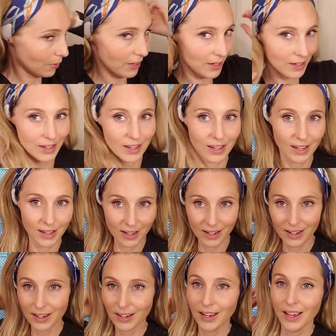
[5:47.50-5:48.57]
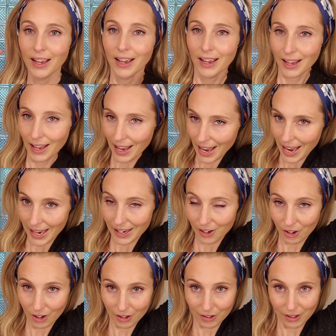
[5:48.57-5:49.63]
it
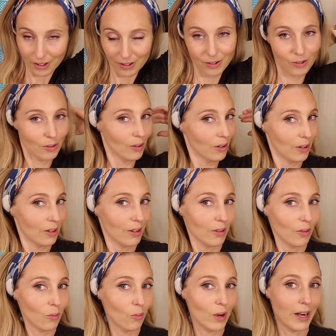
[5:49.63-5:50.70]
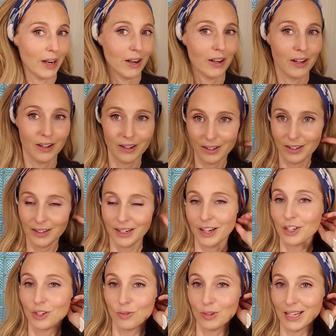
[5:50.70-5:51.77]
anchored where
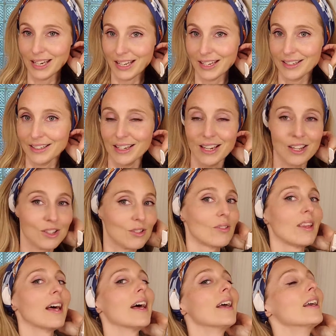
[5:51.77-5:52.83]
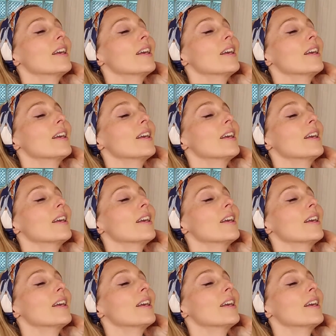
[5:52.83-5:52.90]
you need it, so that